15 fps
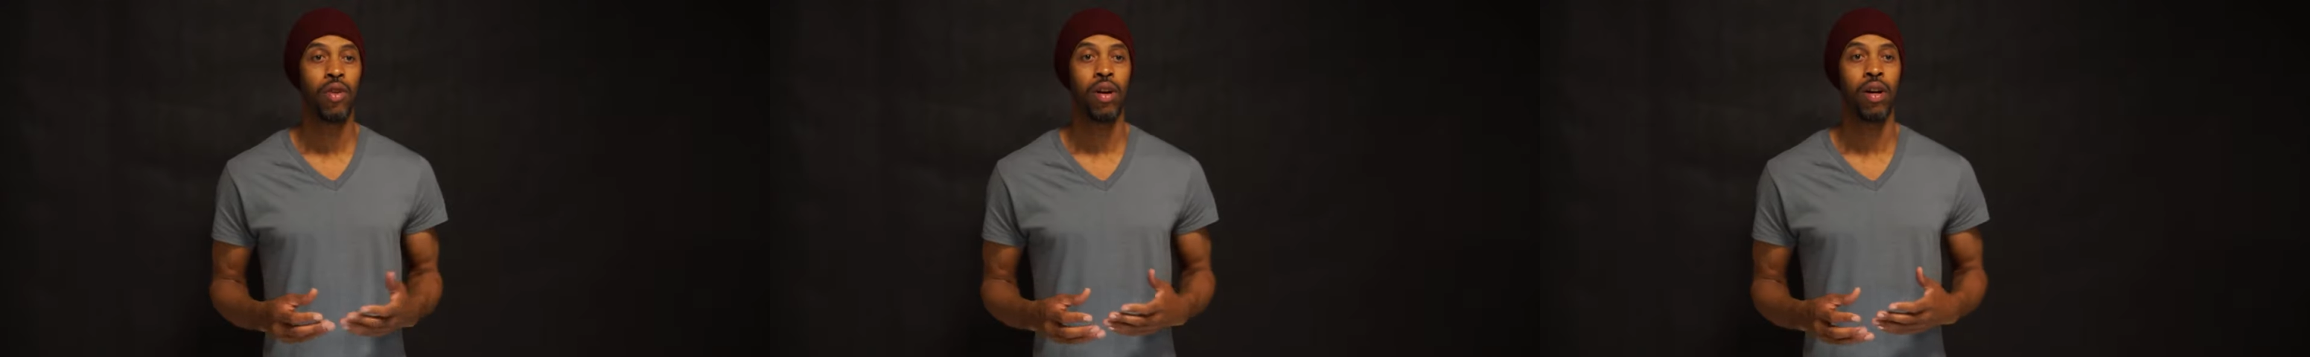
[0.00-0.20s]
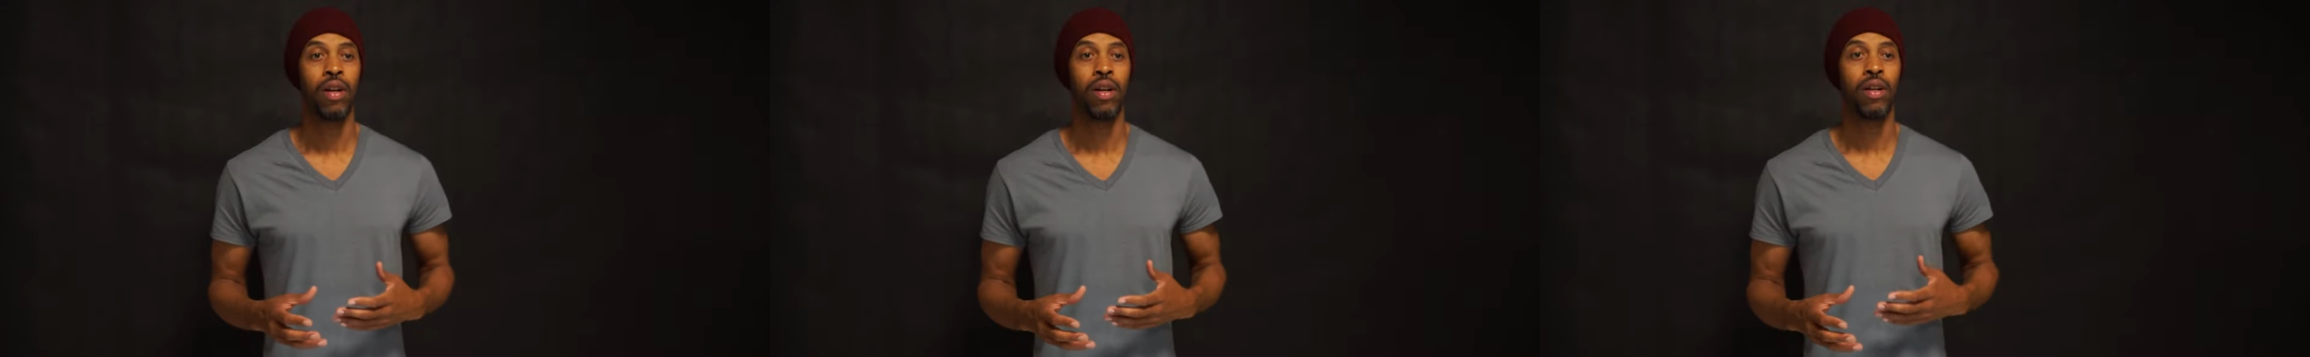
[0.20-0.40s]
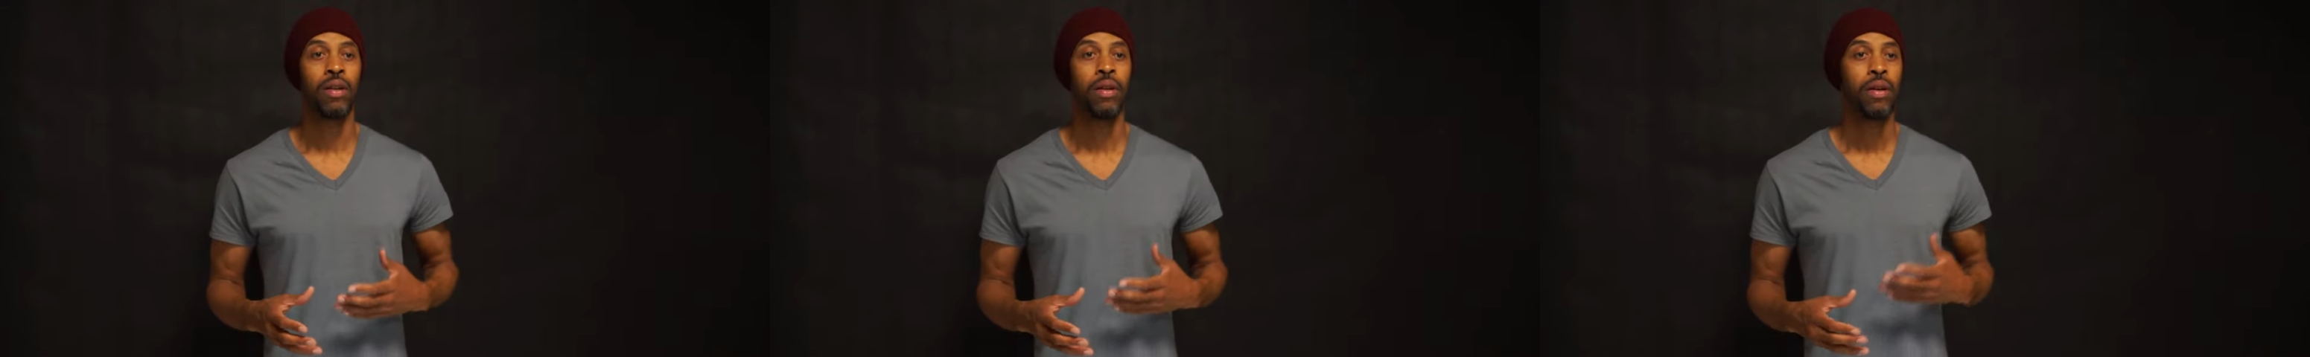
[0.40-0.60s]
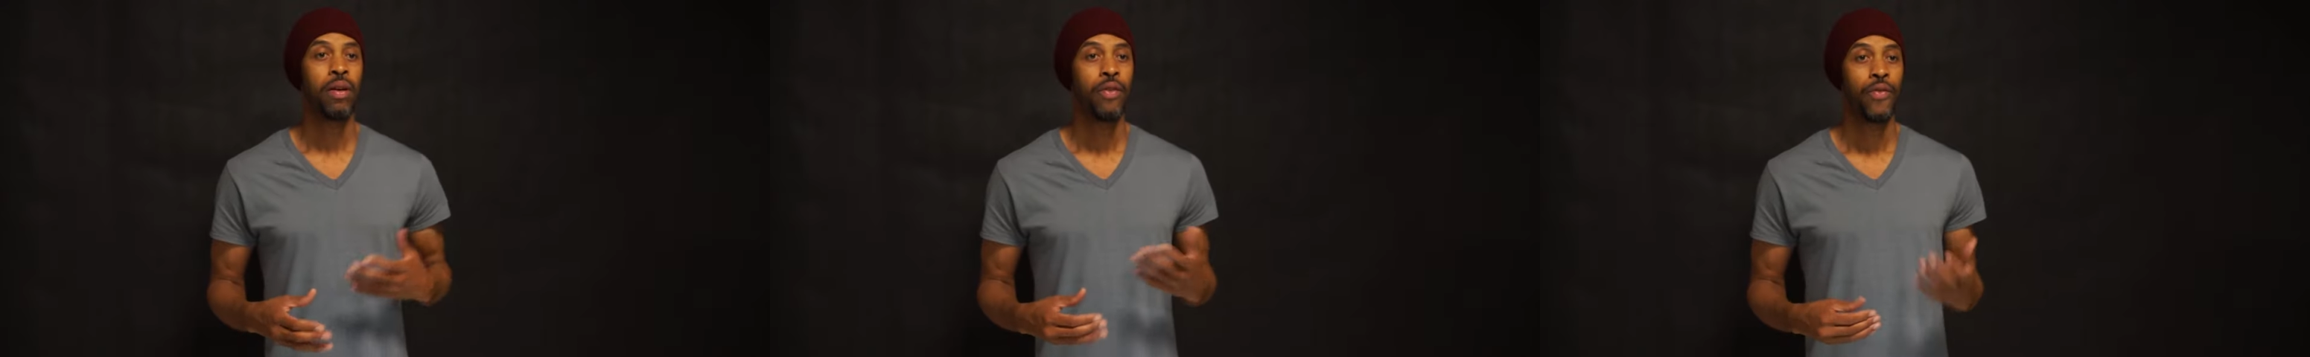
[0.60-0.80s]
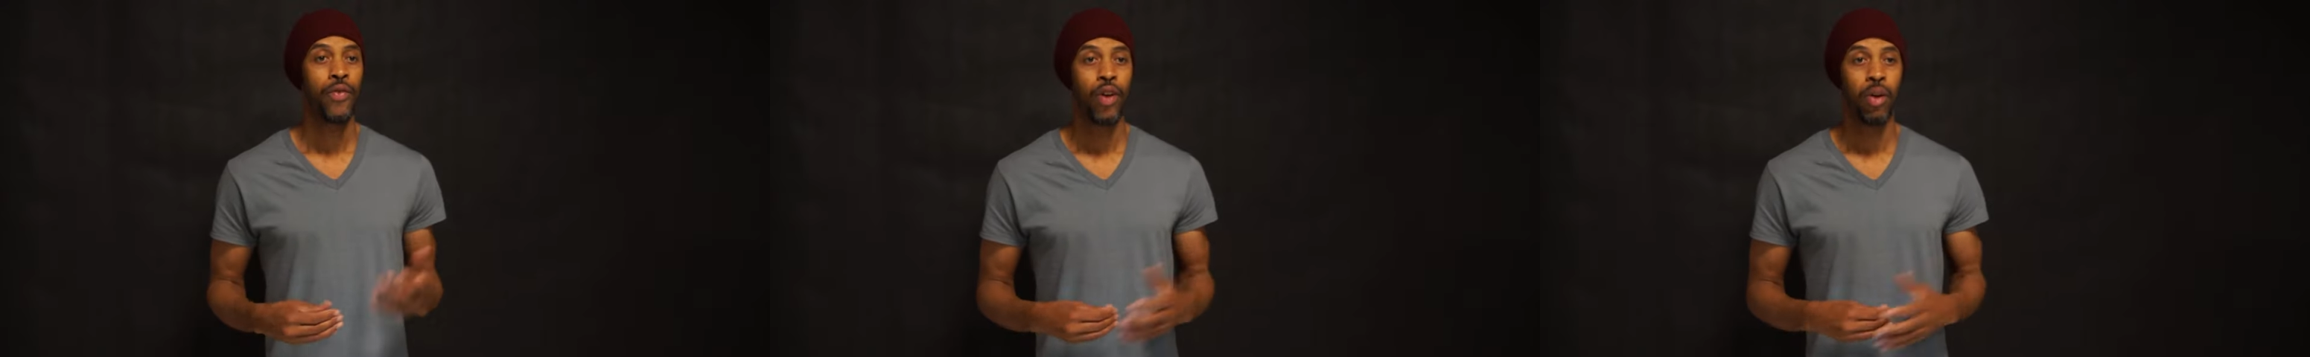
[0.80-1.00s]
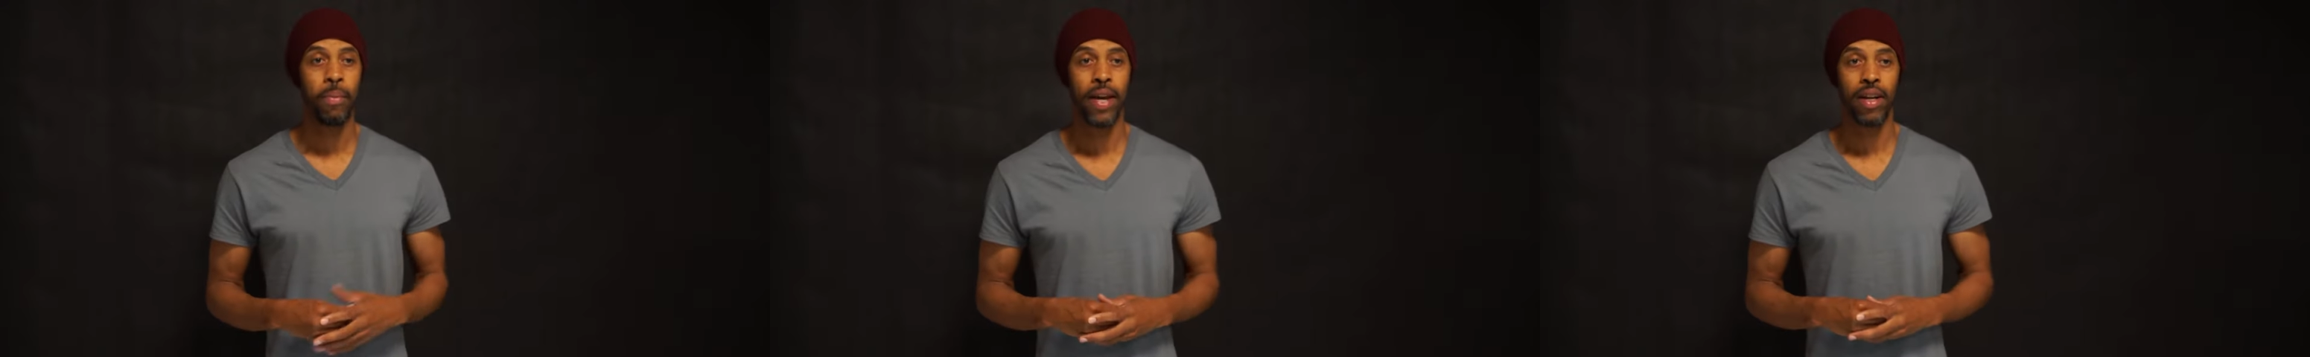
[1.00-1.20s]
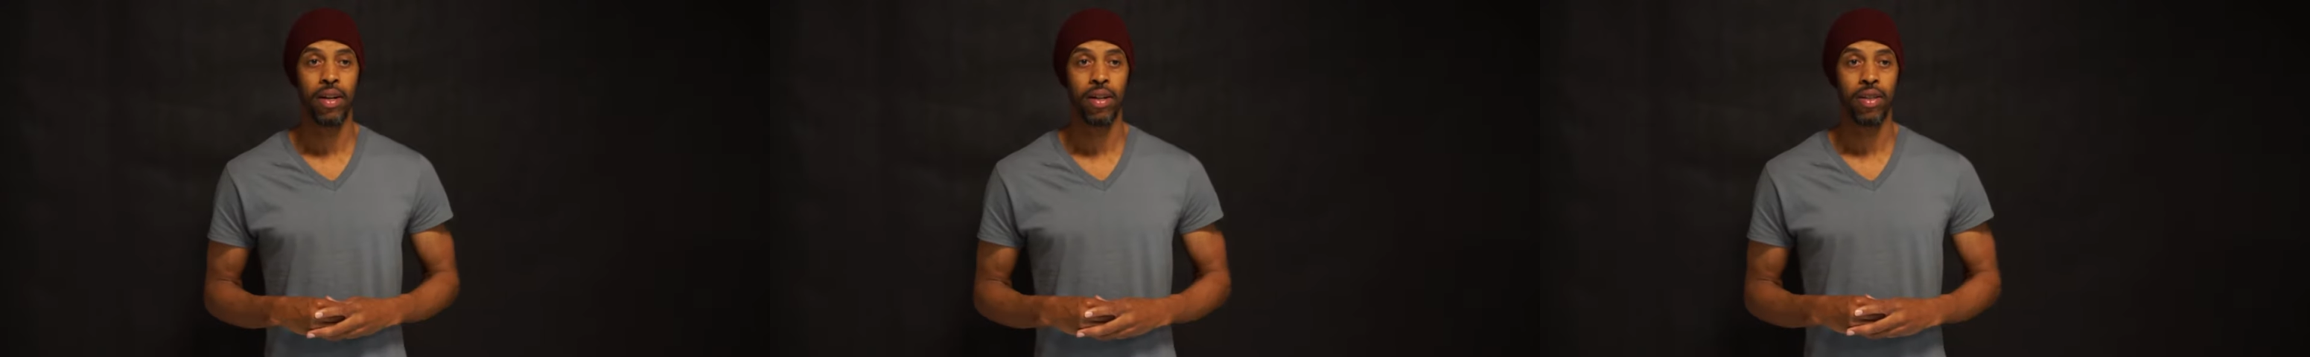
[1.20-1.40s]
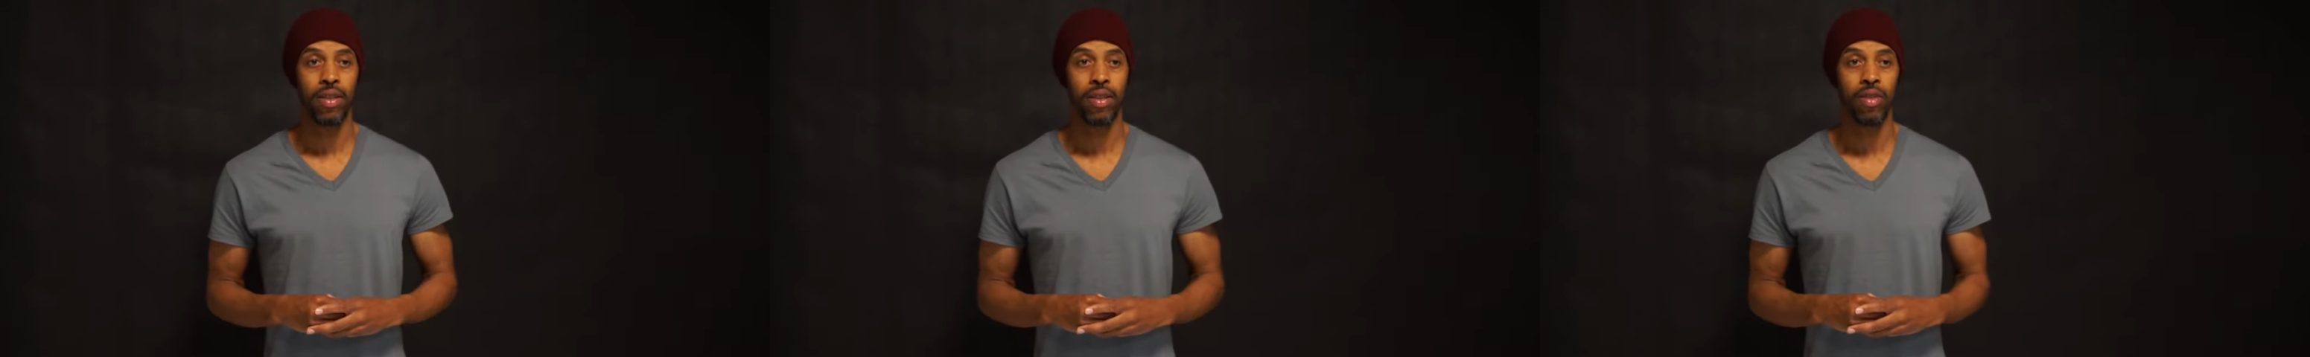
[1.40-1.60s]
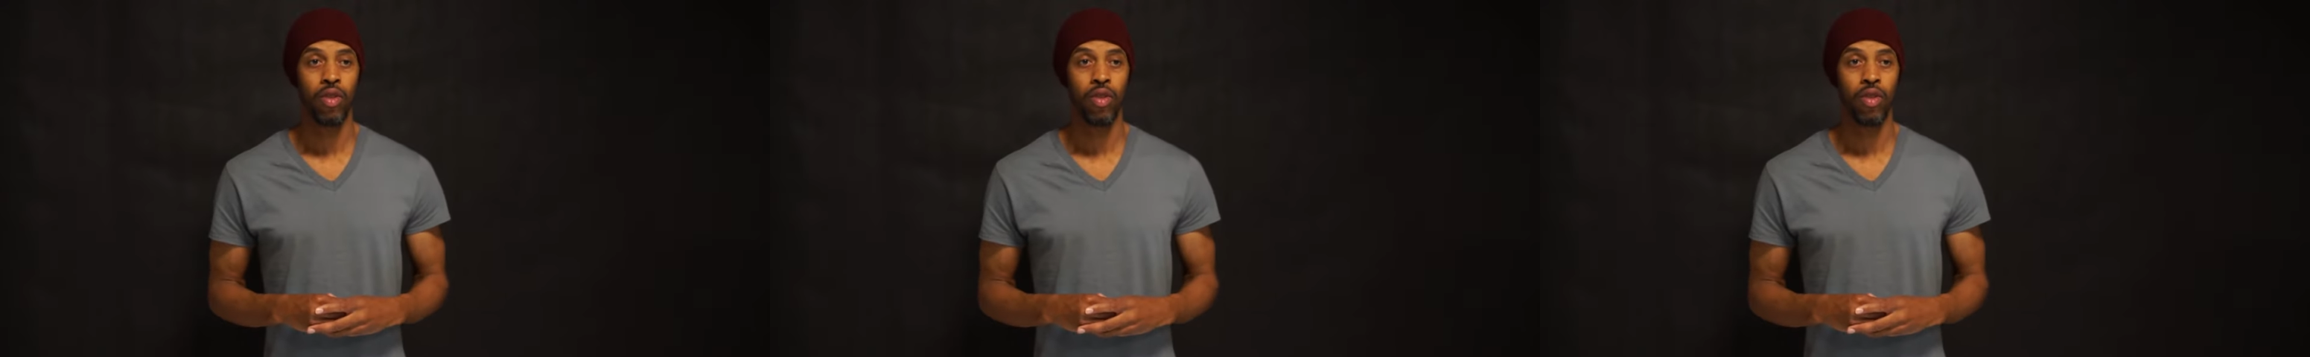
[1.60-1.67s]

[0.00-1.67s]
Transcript: are filmmakers